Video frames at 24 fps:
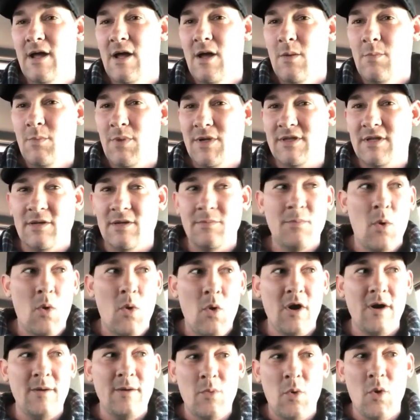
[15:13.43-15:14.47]
But the
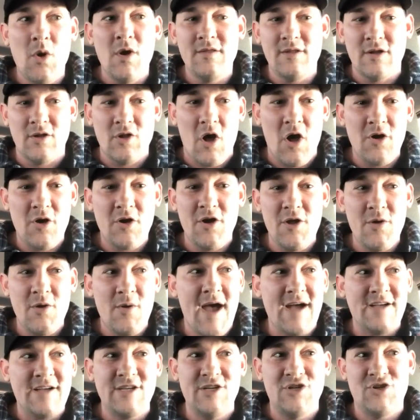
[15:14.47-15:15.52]
more and more, the longer you
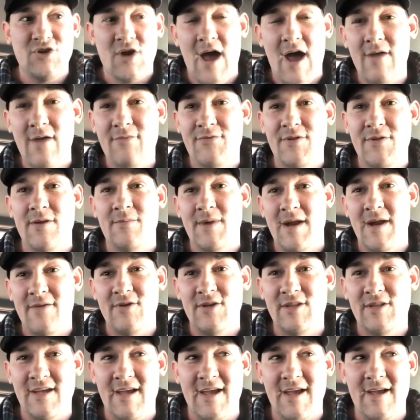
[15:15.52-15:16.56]
actually drive for them and
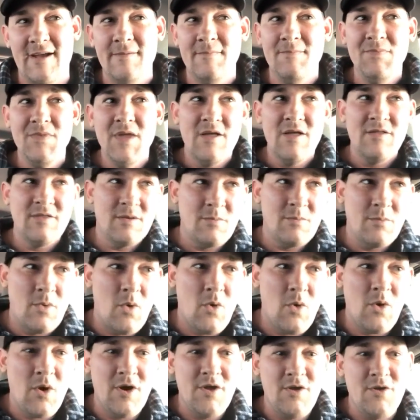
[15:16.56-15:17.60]
everything, the
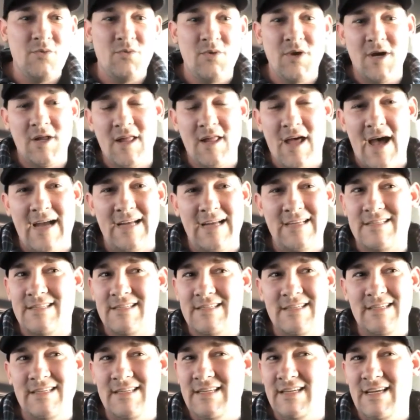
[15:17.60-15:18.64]
more you realize
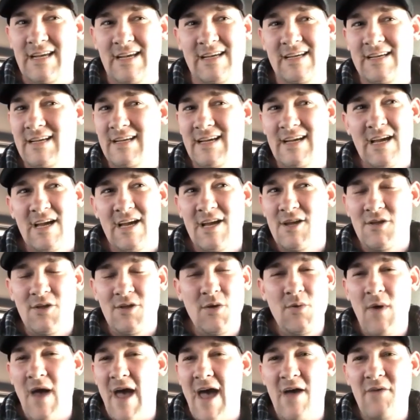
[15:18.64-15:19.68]

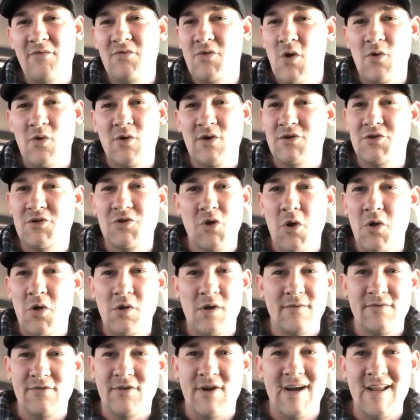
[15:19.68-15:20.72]
you have no control
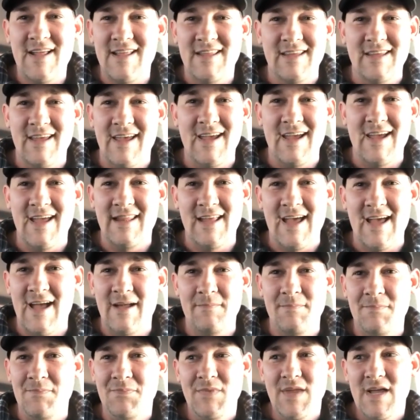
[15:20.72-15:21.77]
over anything. And
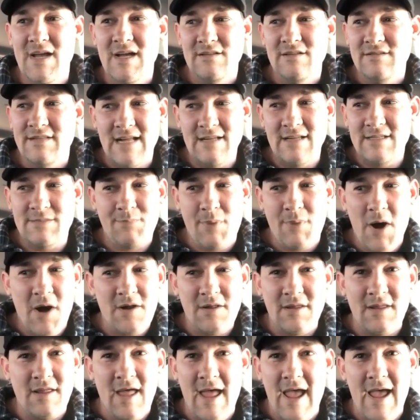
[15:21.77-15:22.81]
that's part
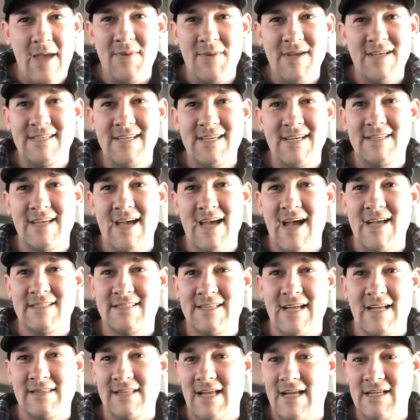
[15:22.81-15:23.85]
of the ABC test.
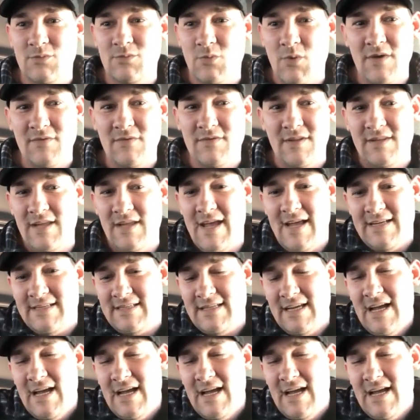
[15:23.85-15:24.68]
That's one of the things.